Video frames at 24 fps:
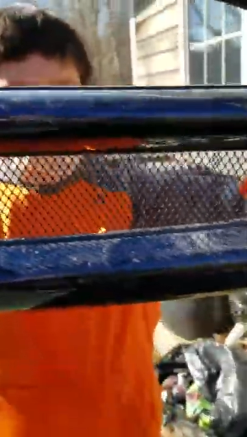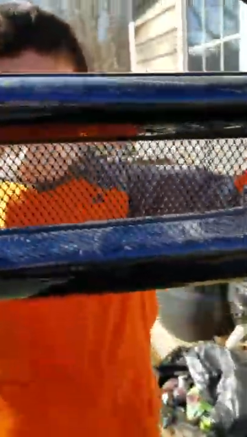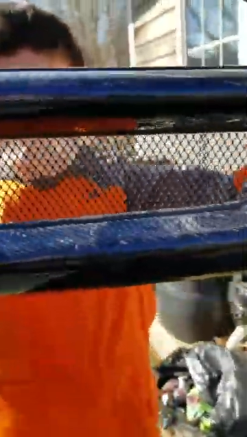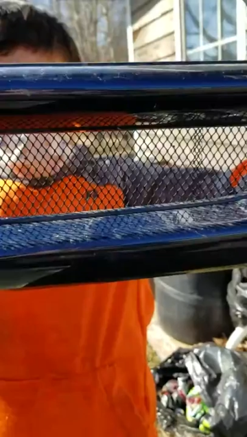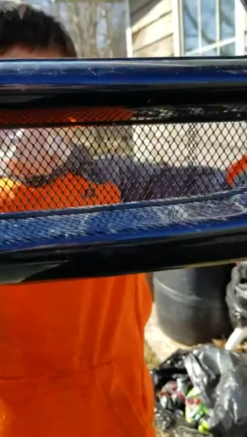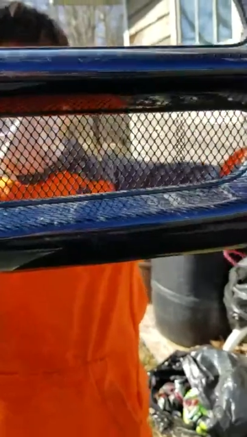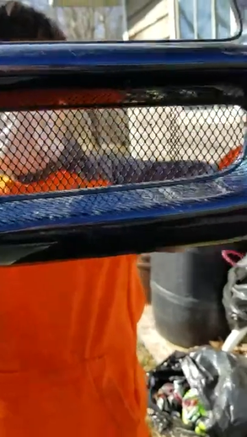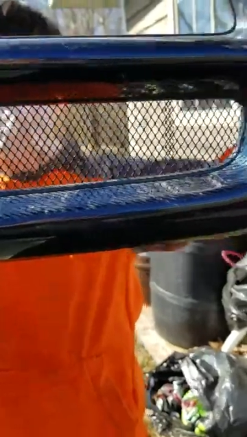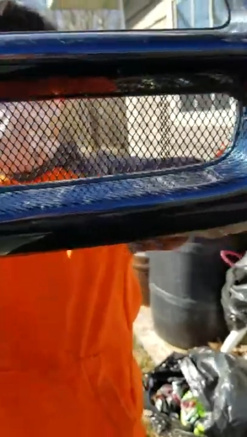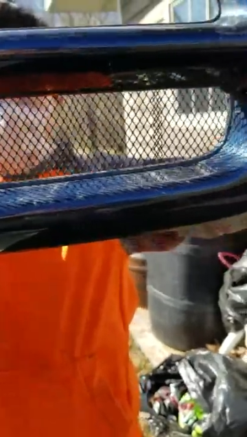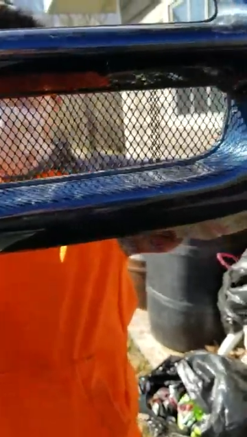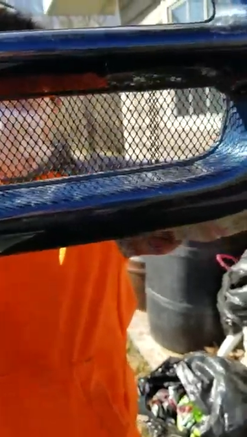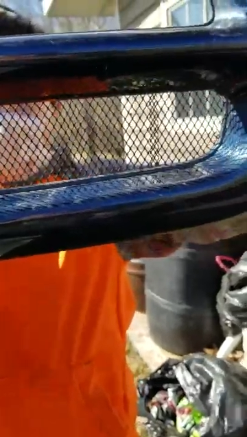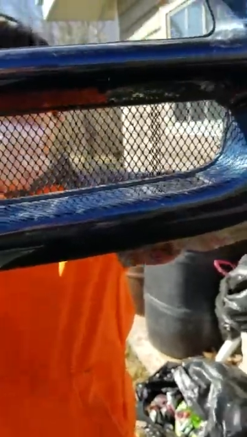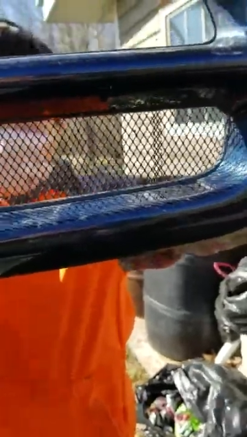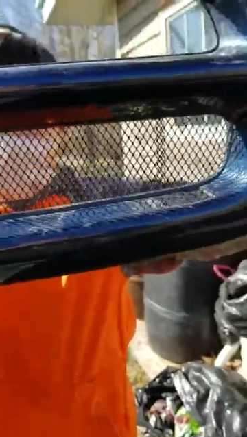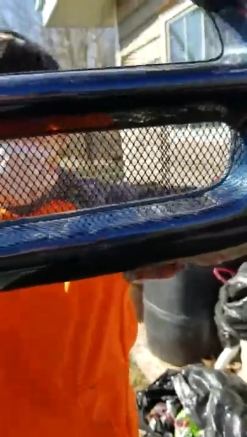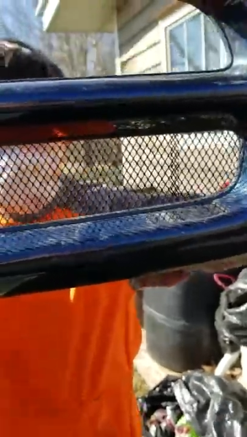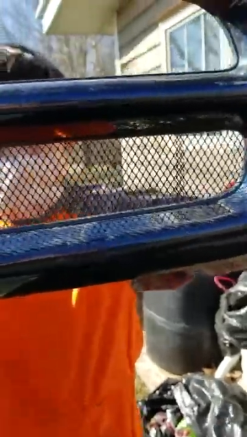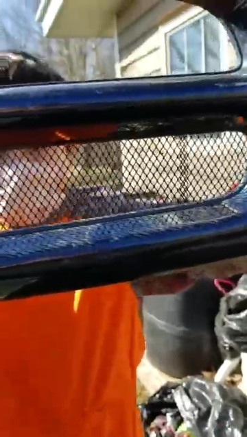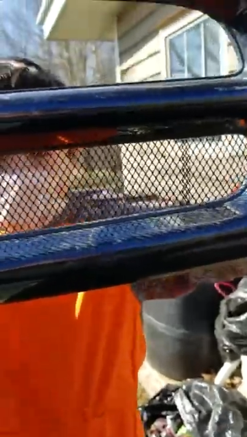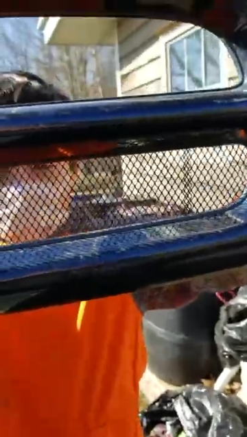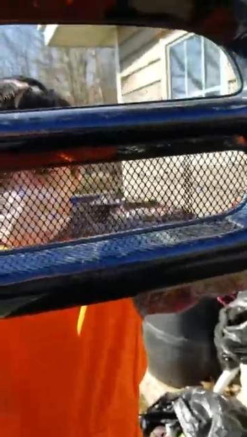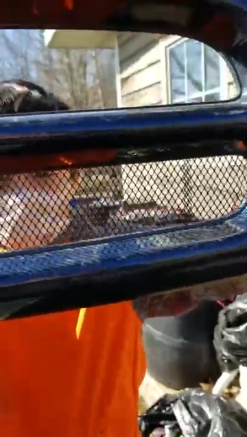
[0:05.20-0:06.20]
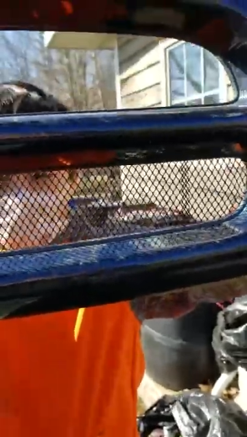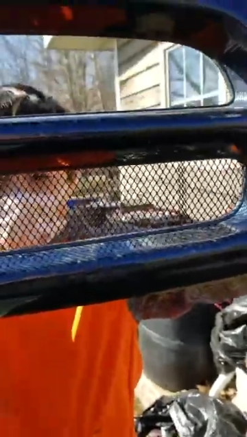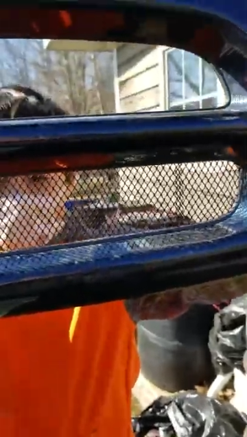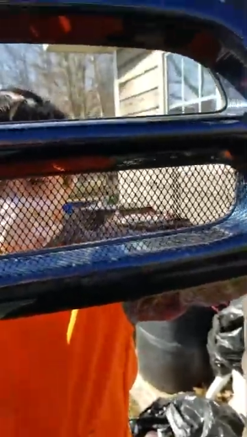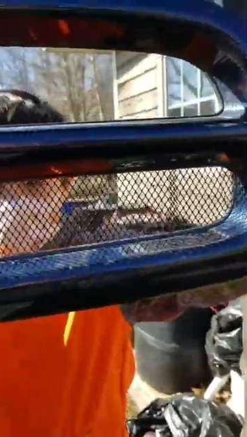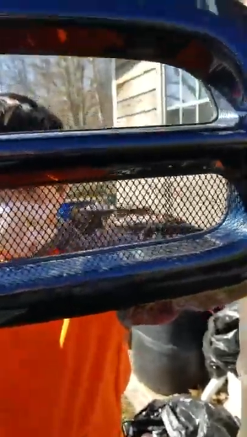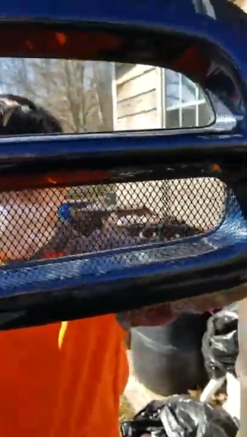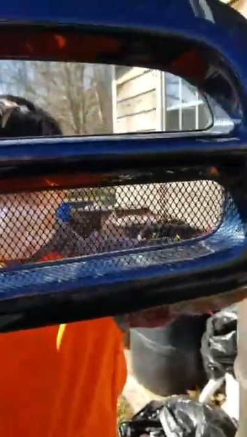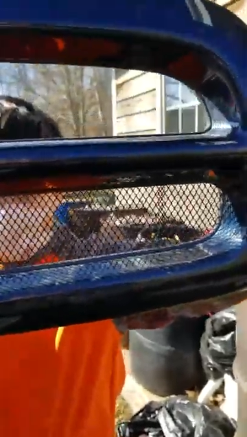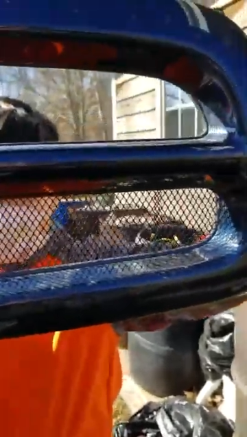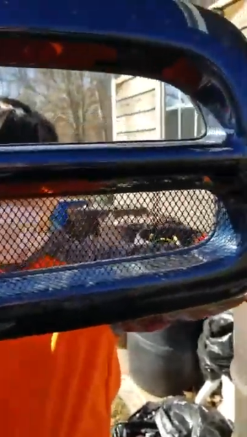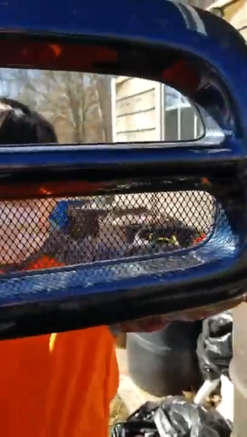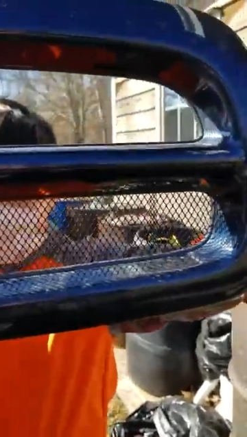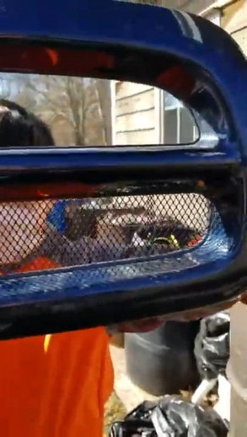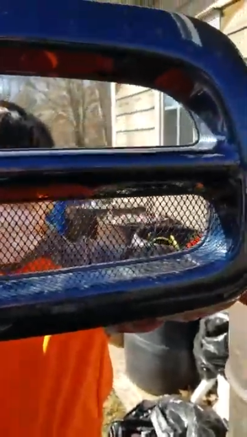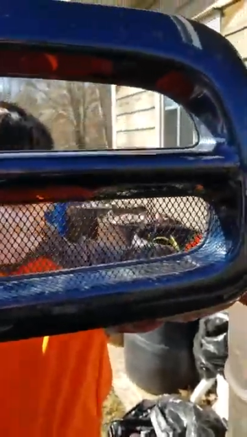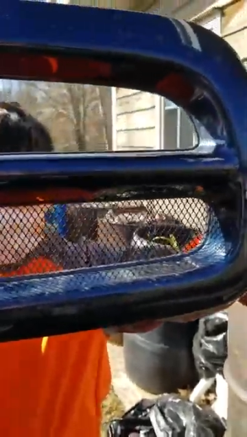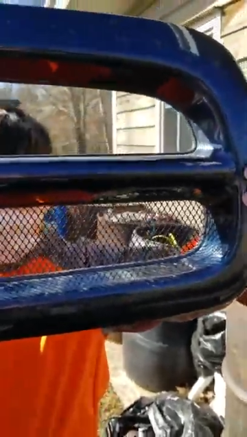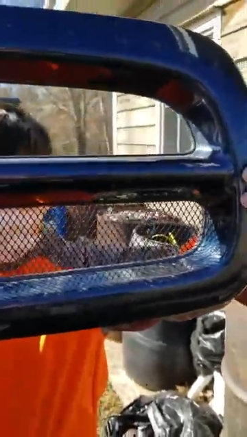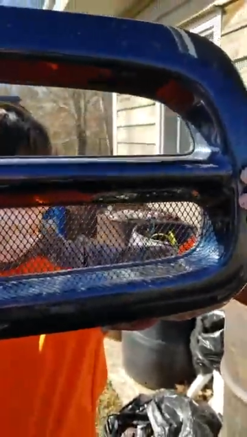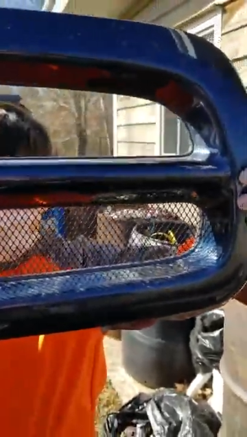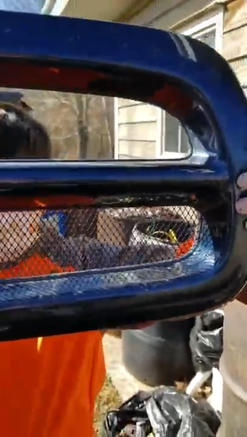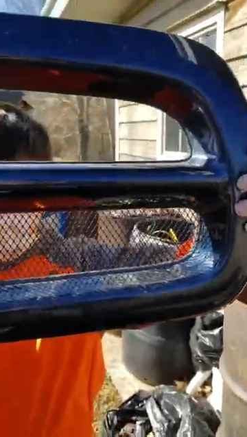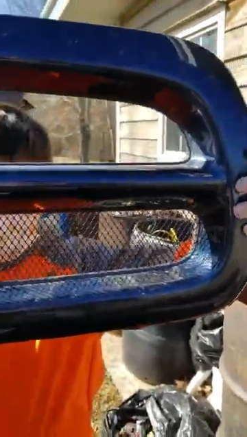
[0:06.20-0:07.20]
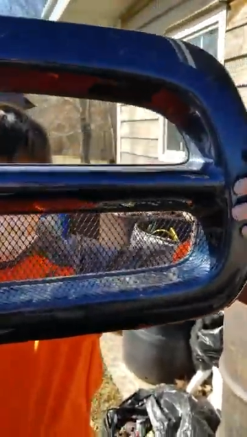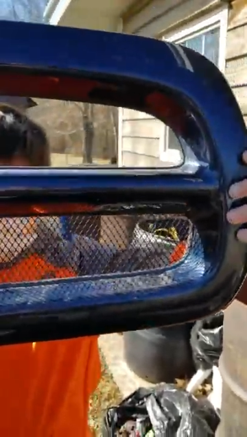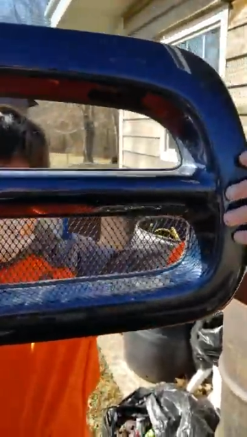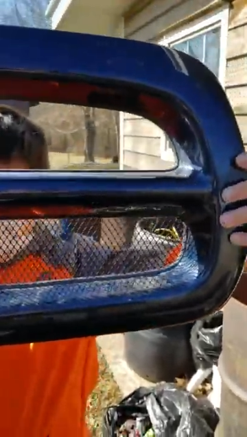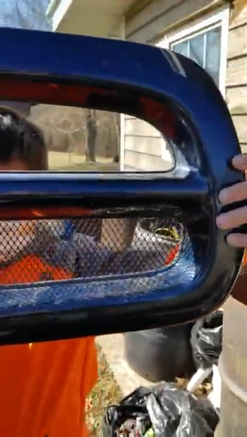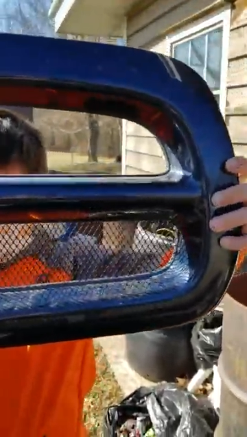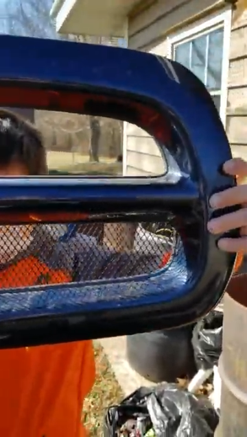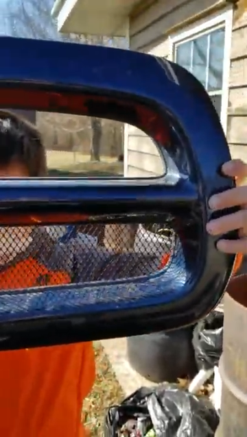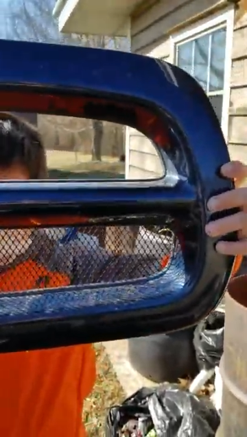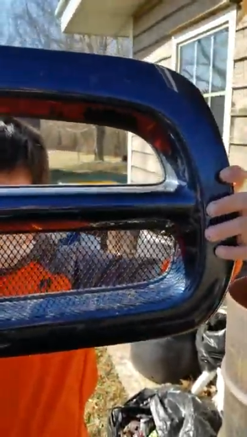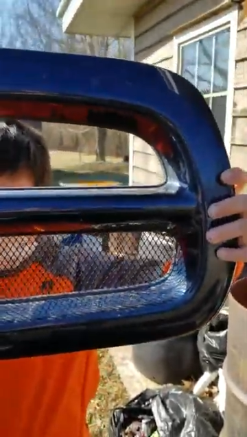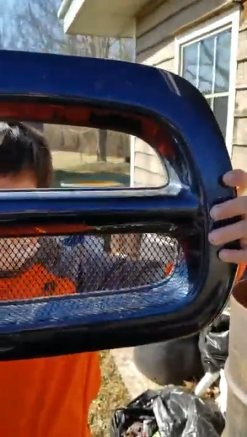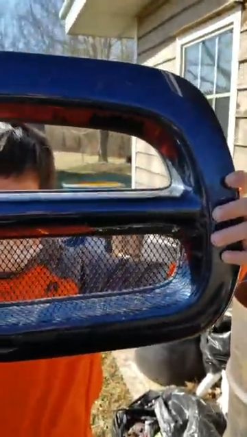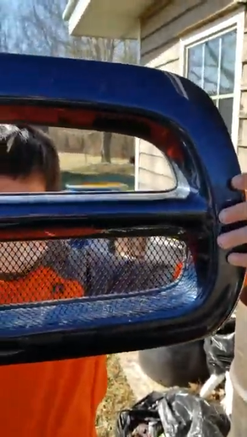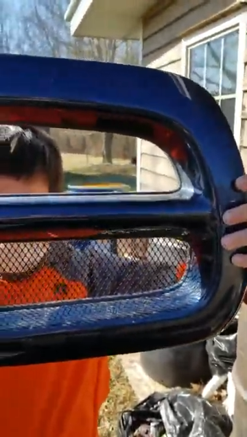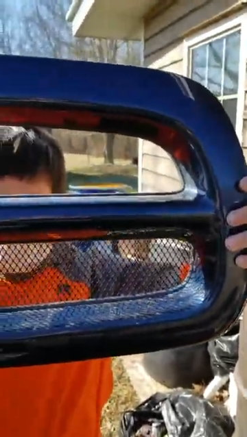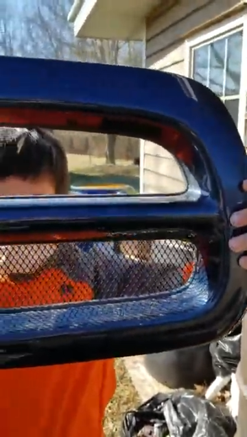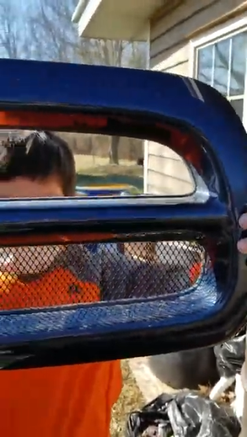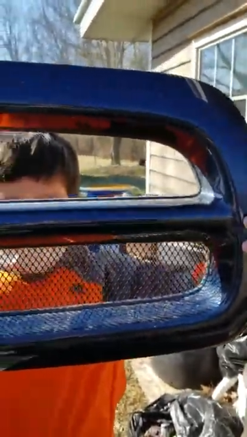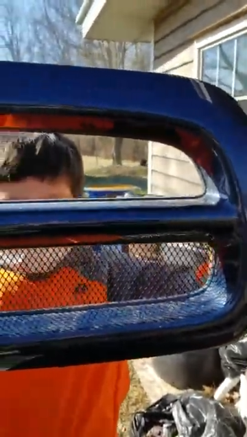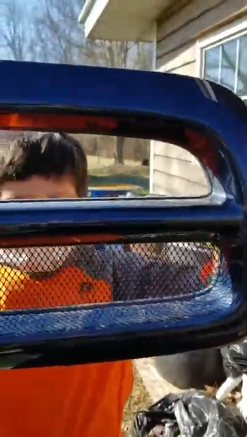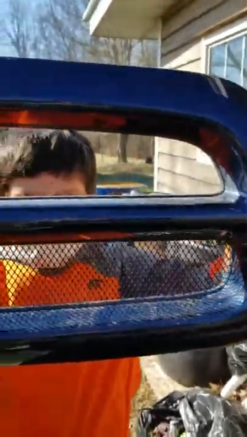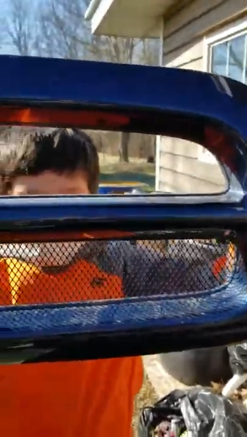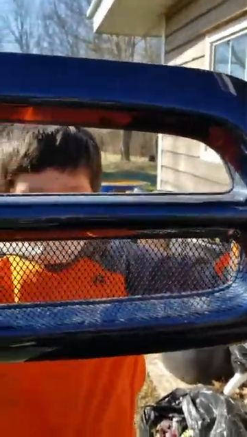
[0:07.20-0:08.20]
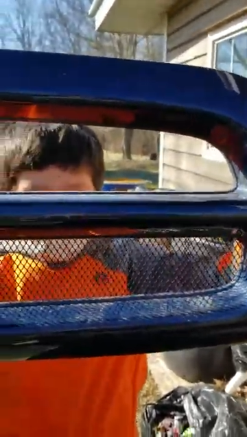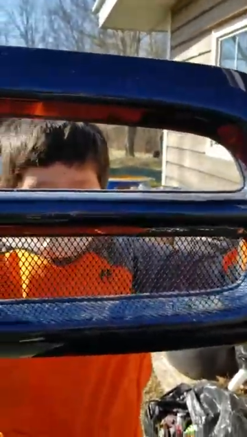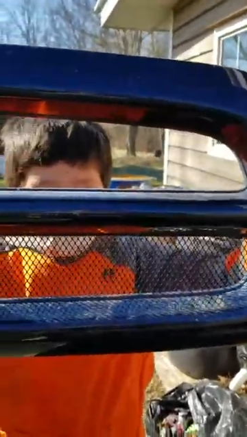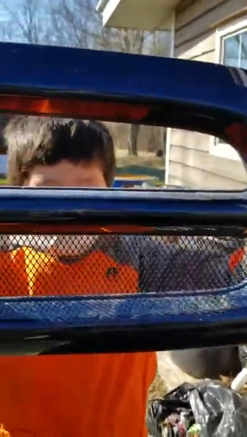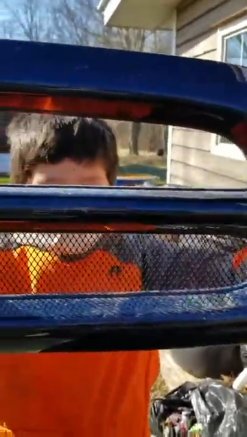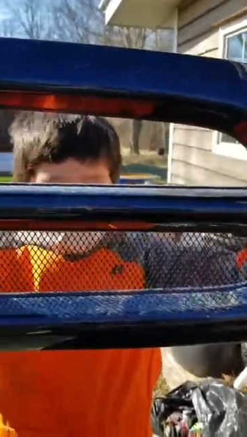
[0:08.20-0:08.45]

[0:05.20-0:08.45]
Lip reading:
(no speaker visible)